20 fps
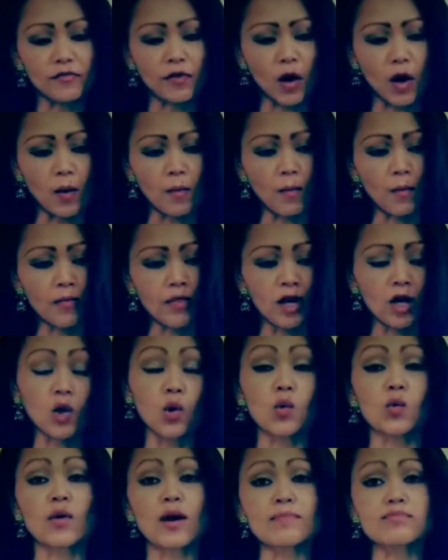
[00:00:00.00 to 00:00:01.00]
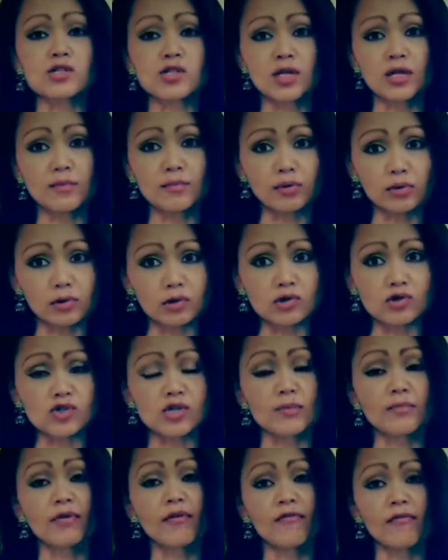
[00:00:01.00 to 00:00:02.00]
from the corruption,
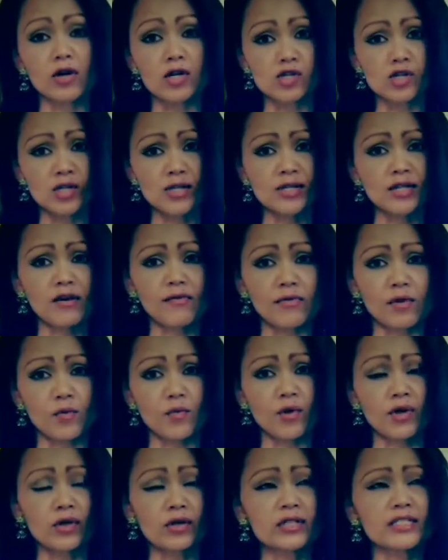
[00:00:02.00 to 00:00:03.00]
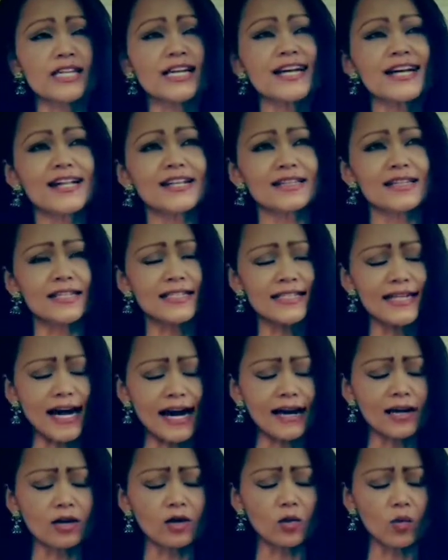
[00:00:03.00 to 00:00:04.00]
pollution, perversions of the world, the
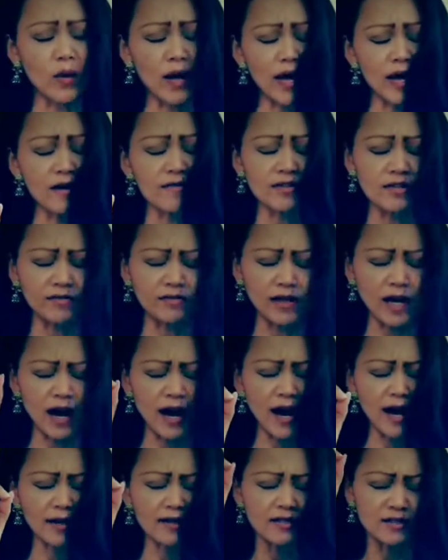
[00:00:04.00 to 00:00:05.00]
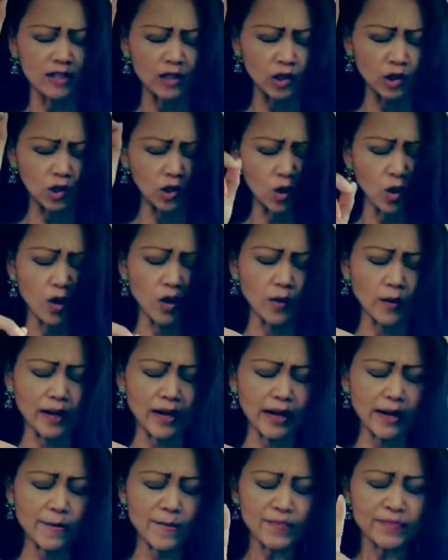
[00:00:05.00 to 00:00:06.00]
tidal waves of God's
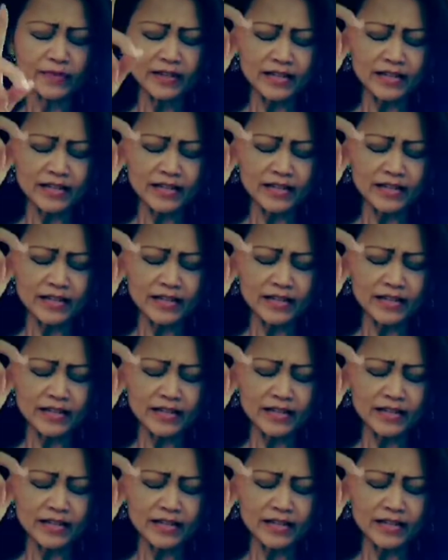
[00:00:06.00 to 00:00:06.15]
glory